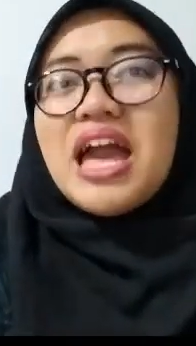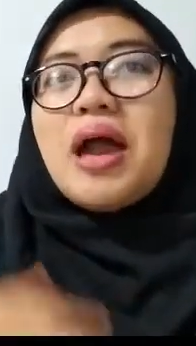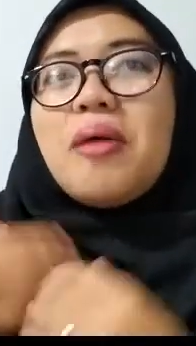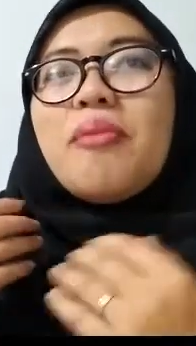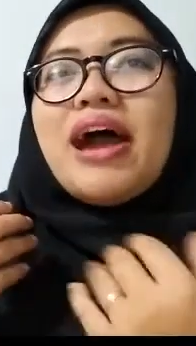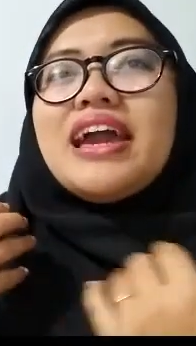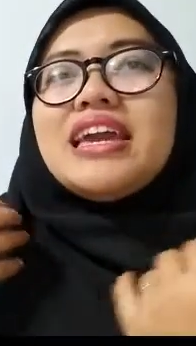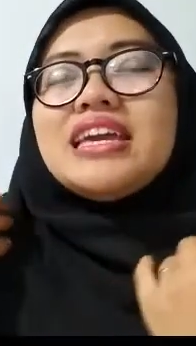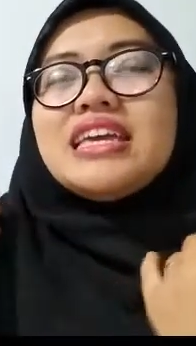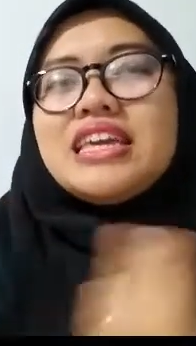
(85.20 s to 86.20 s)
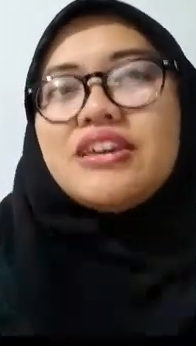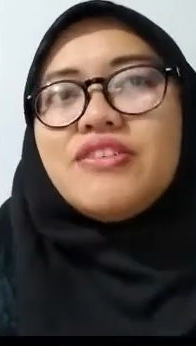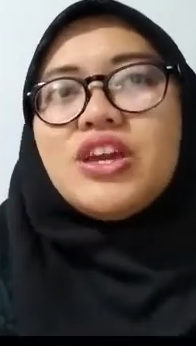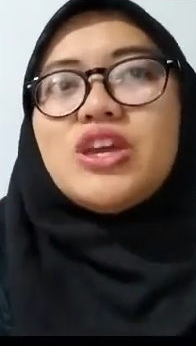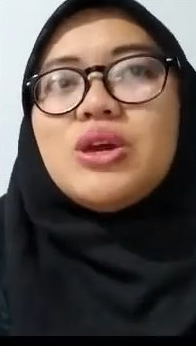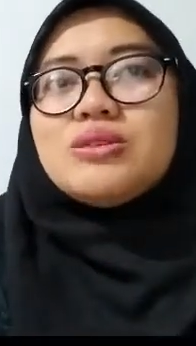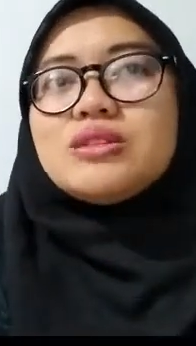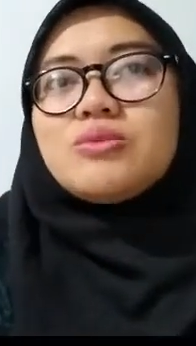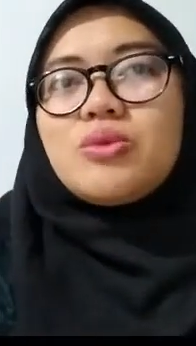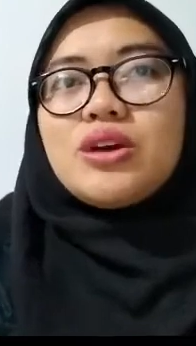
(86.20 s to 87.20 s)
By giving you
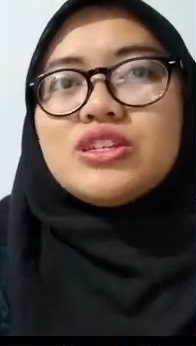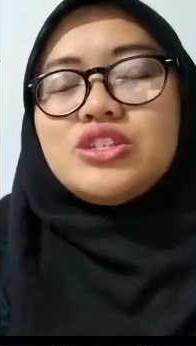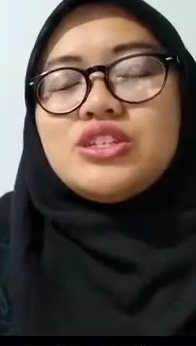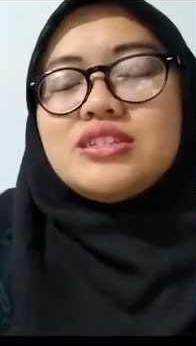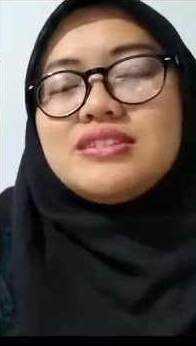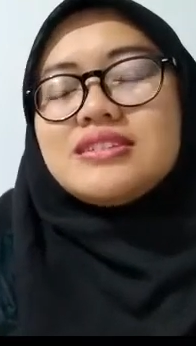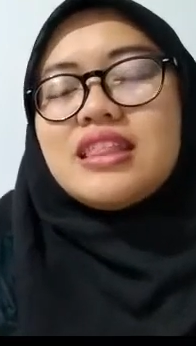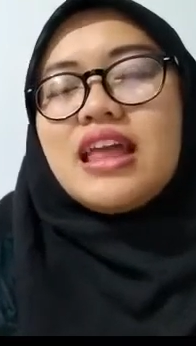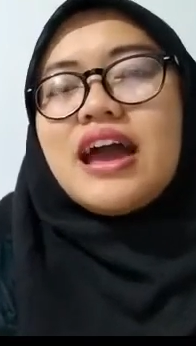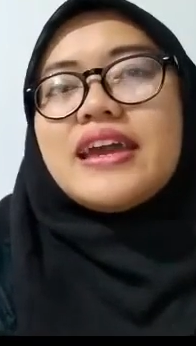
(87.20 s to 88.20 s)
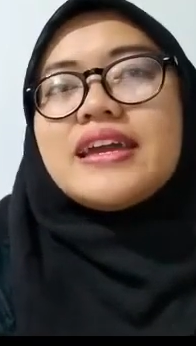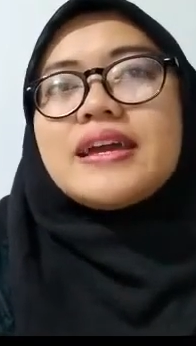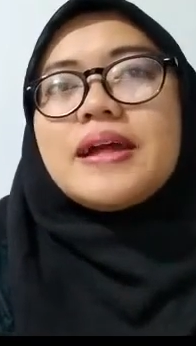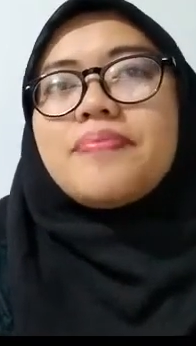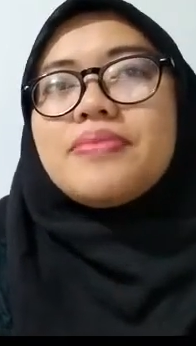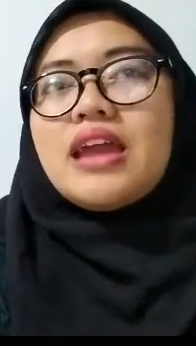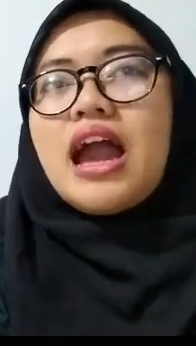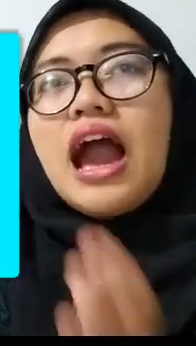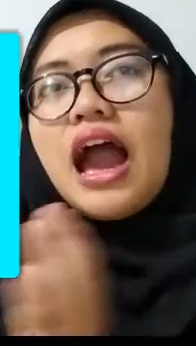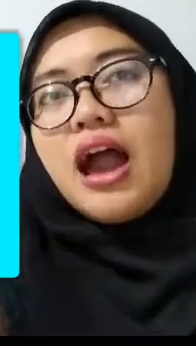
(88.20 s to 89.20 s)
some questions like
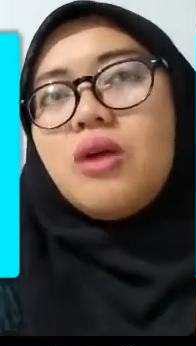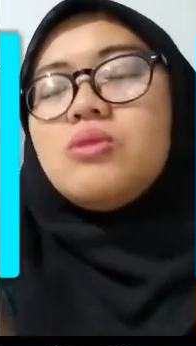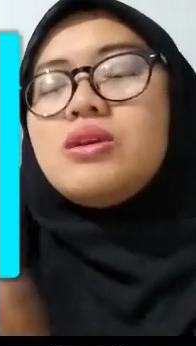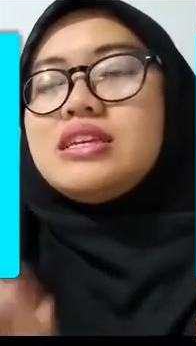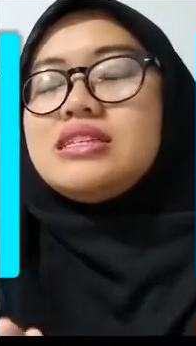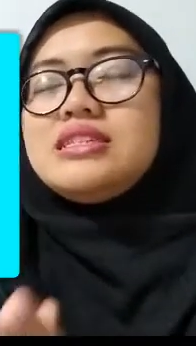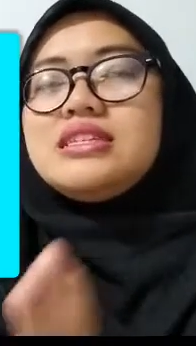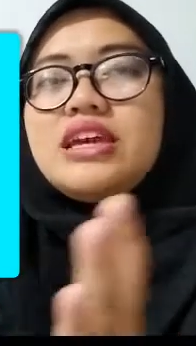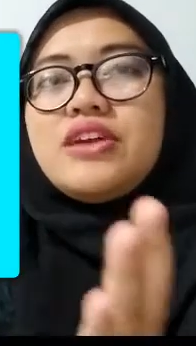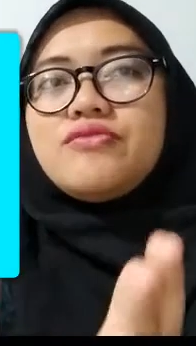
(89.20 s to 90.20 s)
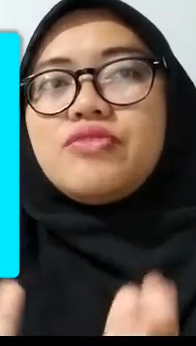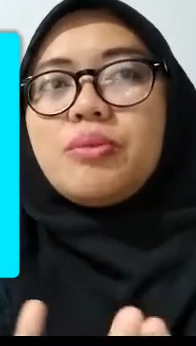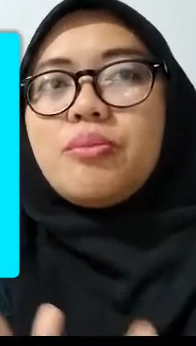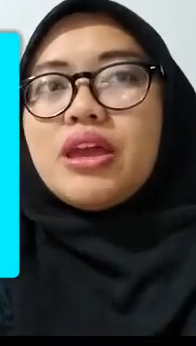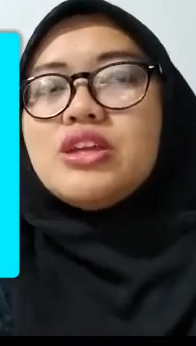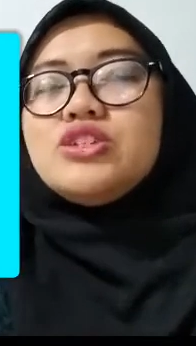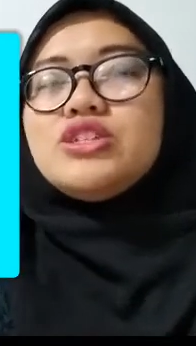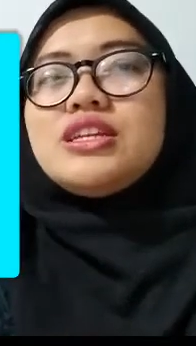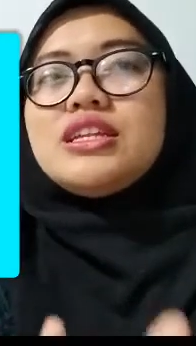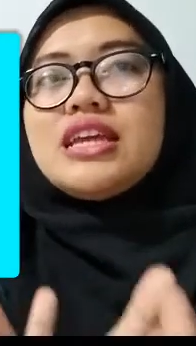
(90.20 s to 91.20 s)
how is the
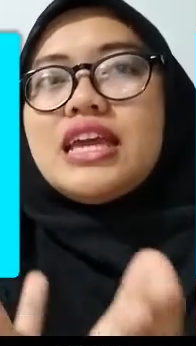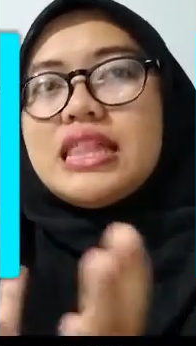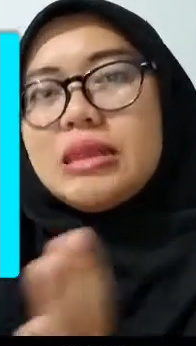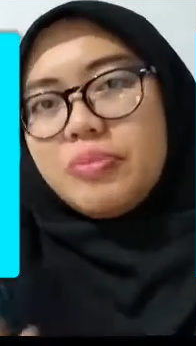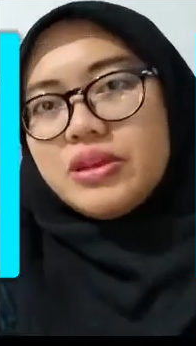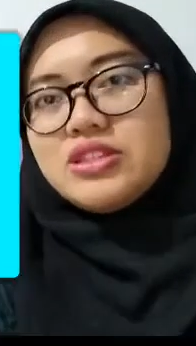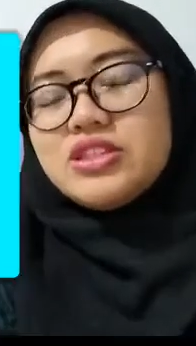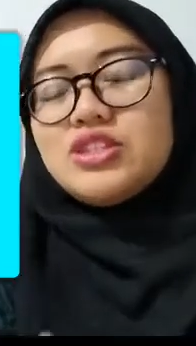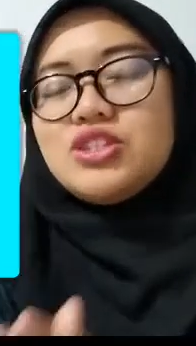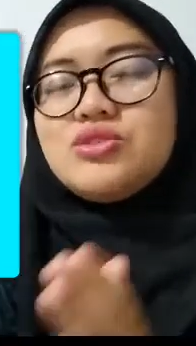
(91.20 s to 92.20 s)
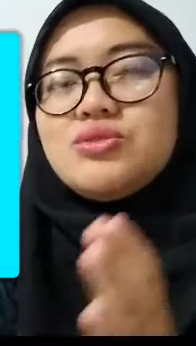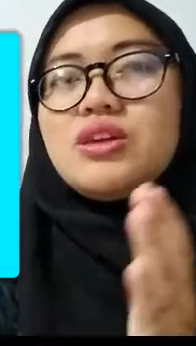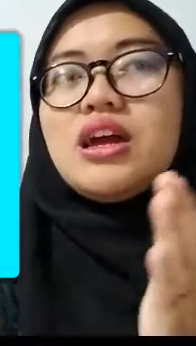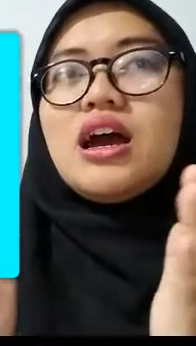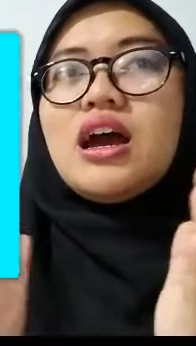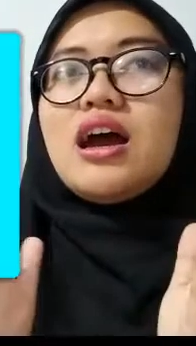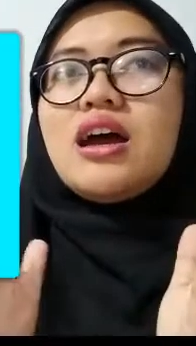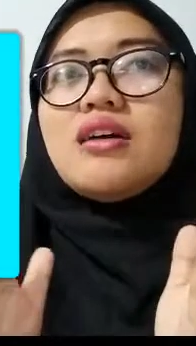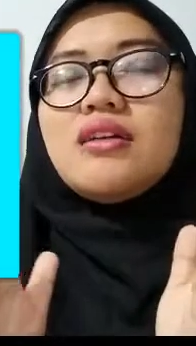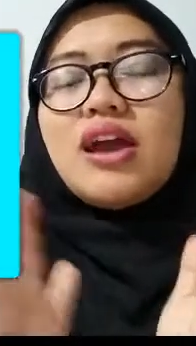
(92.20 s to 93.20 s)
information in the passage
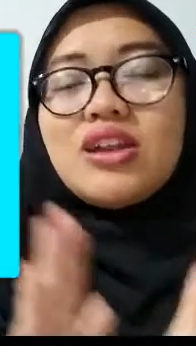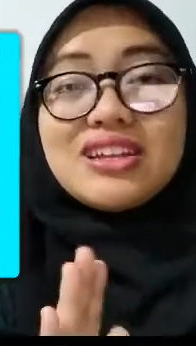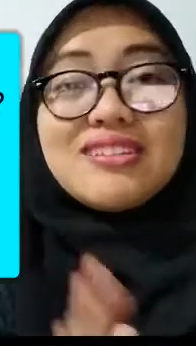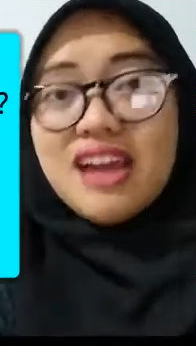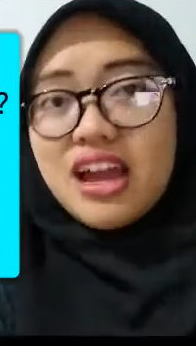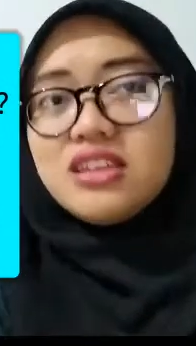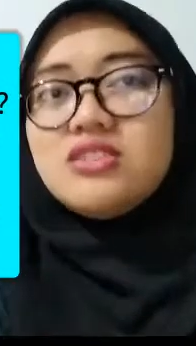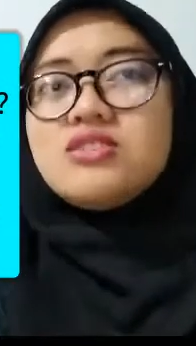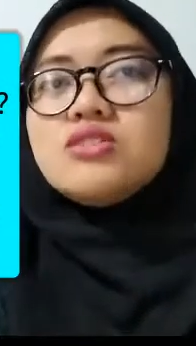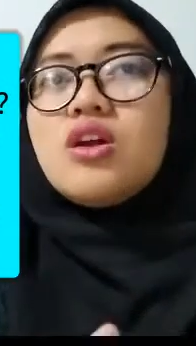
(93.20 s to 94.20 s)
organized,